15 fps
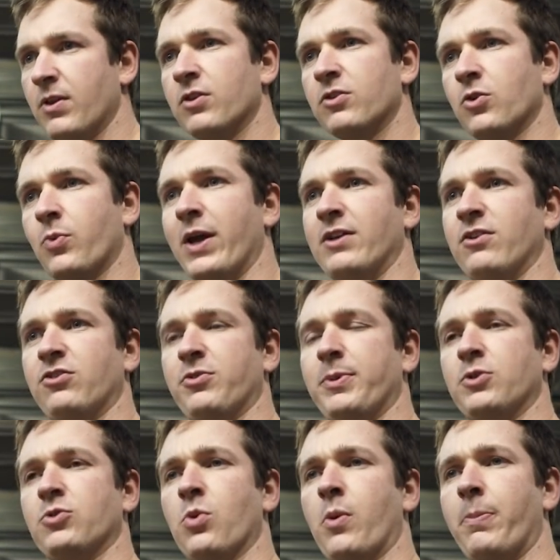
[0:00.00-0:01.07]
The weight
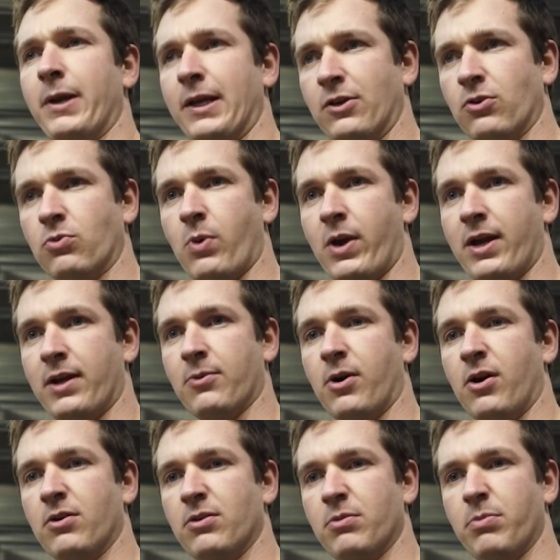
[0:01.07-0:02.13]
distribution was pretty good where it
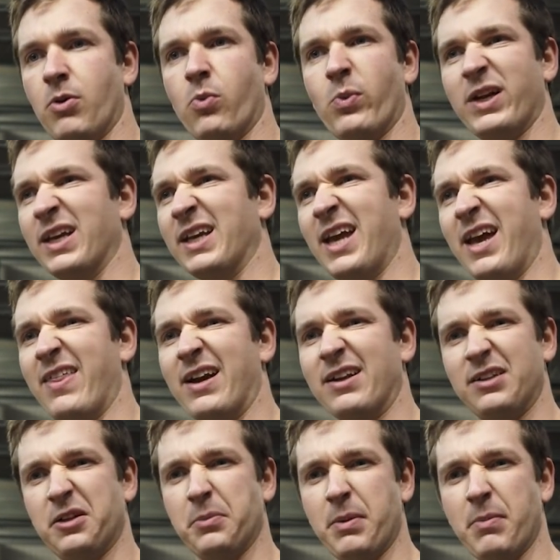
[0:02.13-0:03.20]
was, but we can get that a
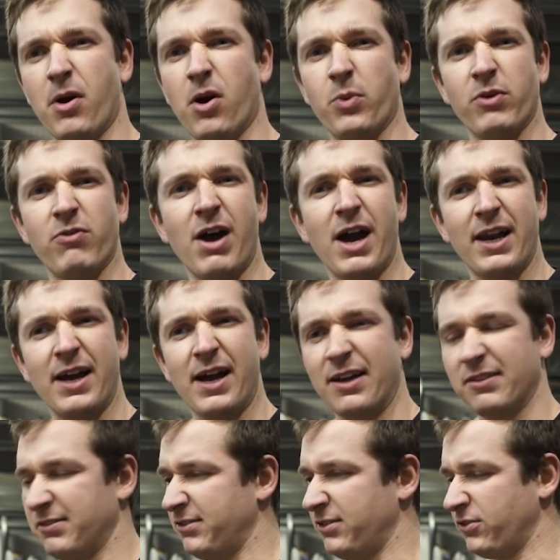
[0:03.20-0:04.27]
little bit more with ride
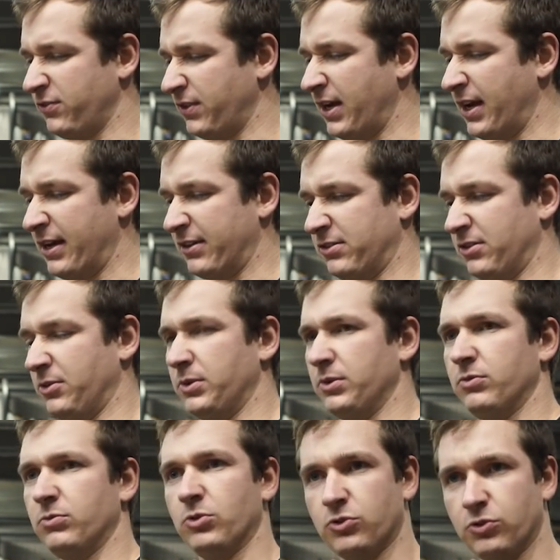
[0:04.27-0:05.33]
heights and stuff like that. So
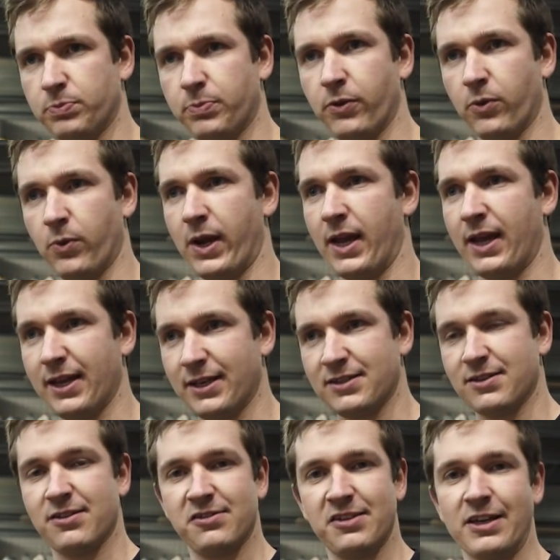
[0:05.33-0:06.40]
we'll just put the weight into
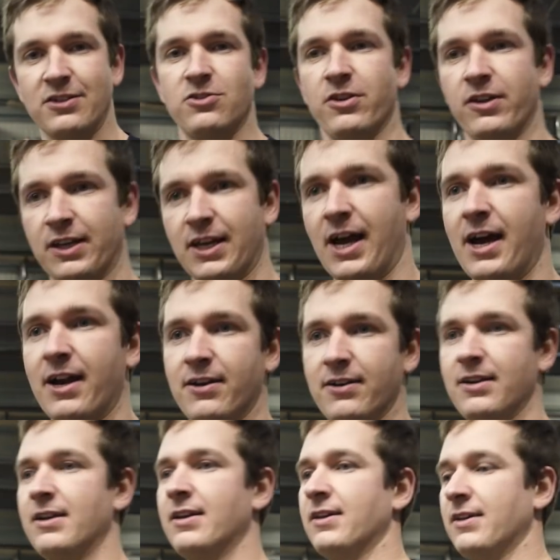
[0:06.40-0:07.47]
the centre of the car and
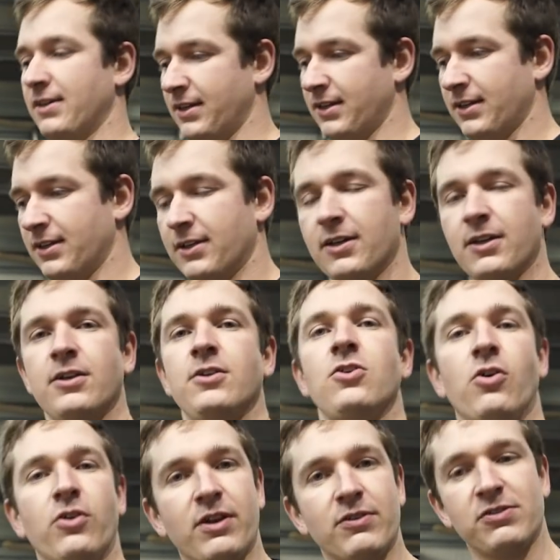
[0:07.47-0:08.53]

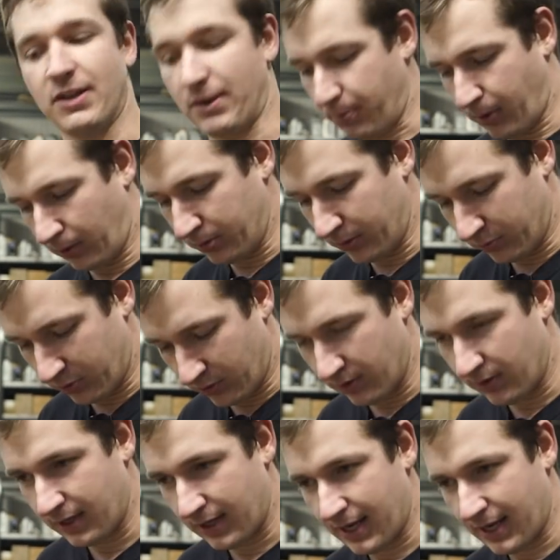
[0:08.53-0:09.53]
not give us any problems. And